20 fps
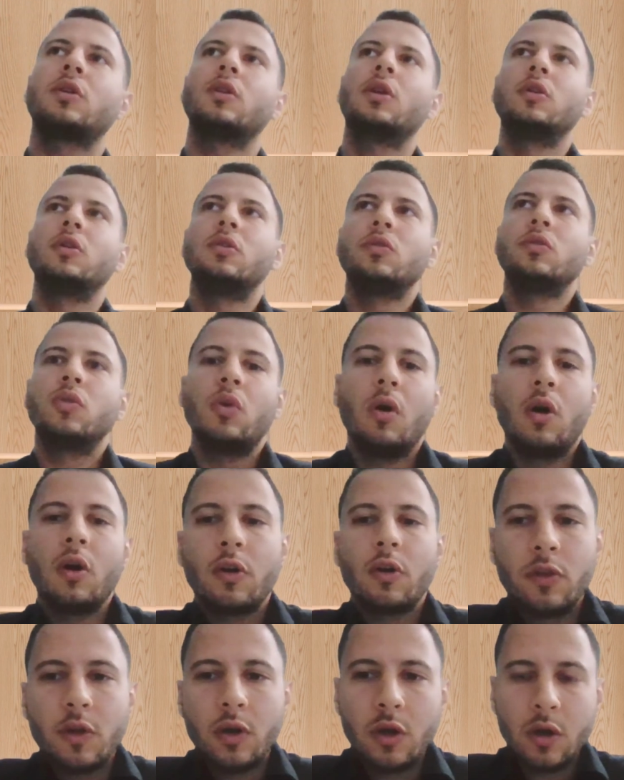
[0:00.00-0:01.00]
And who are
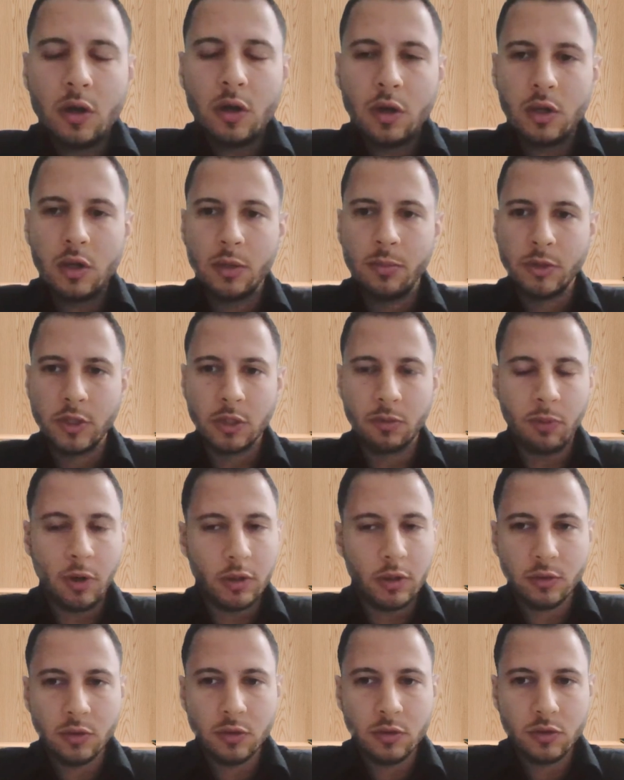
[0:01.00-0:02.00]
the limited
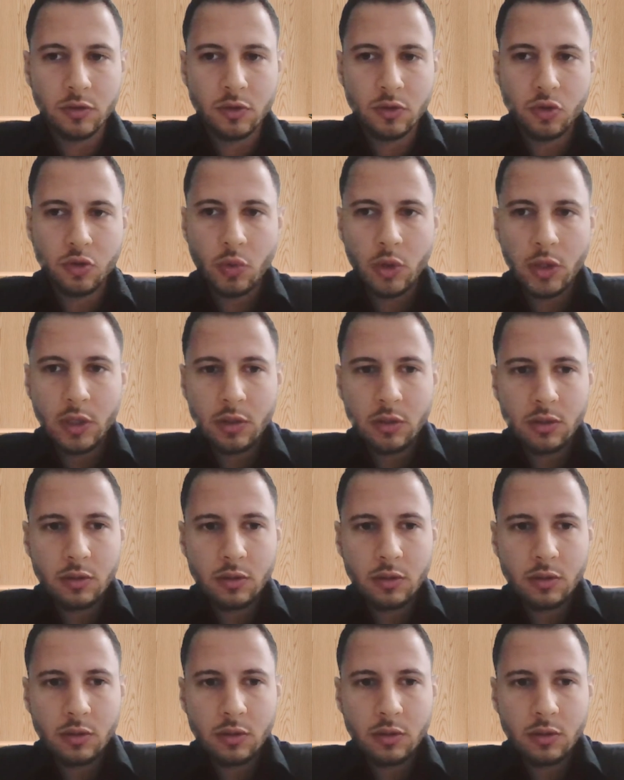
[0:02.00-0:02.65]
partners usually?